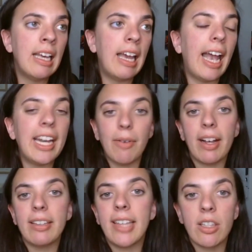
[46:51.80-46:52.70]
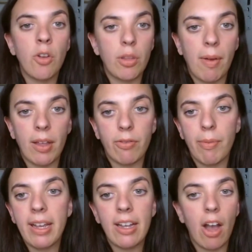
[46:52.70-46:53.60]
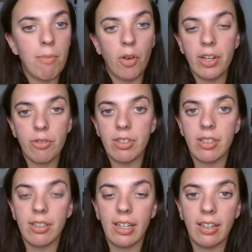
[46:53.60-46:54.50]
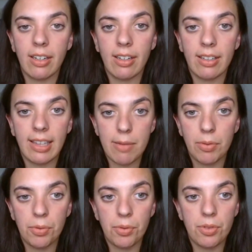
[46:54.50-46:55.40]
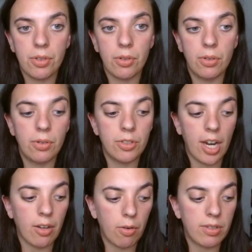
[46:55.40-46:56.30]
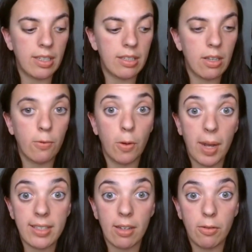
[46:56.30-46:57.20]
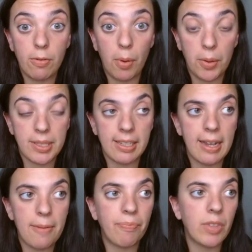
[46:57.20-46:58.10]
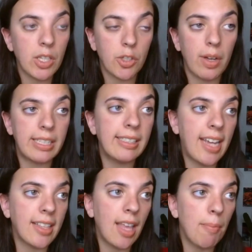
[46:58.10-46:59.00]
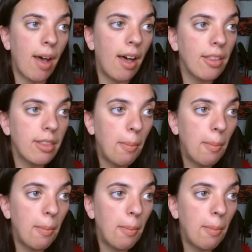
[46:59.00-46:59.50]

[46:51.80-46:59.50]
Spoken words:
Anyway, that's not the path for me. I'm not interested in labels or diagnoses for myself personally. So I didn't take that path.